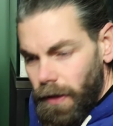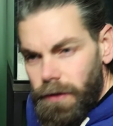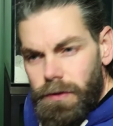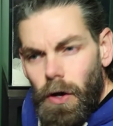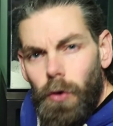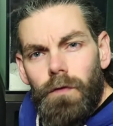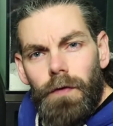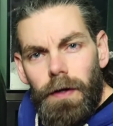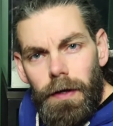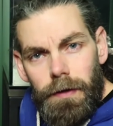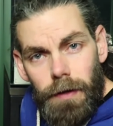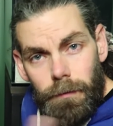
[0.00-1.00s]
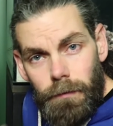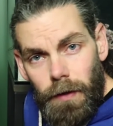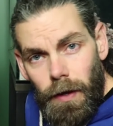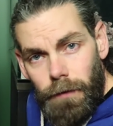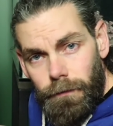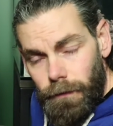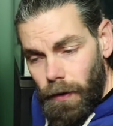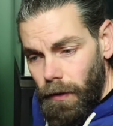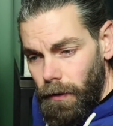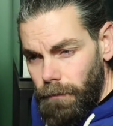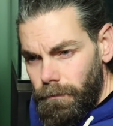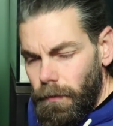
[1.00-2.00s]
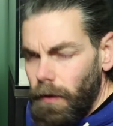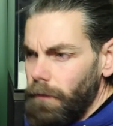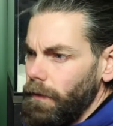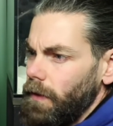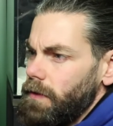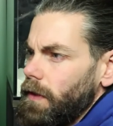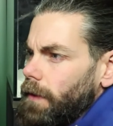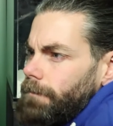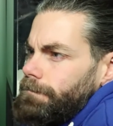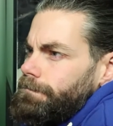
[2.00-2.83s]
It's oak veneered MDF. I think it's